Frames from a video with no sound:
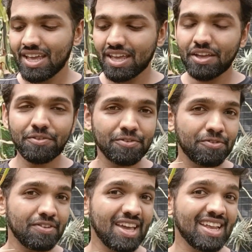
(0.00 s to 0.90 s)
If
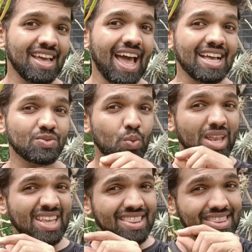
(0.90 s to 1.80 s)
it has
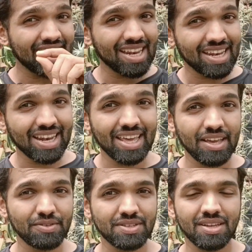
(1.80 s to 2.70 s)
very thin
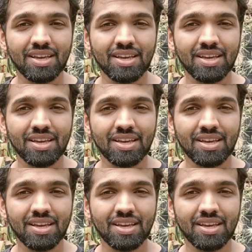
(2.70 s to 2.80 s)
leaves,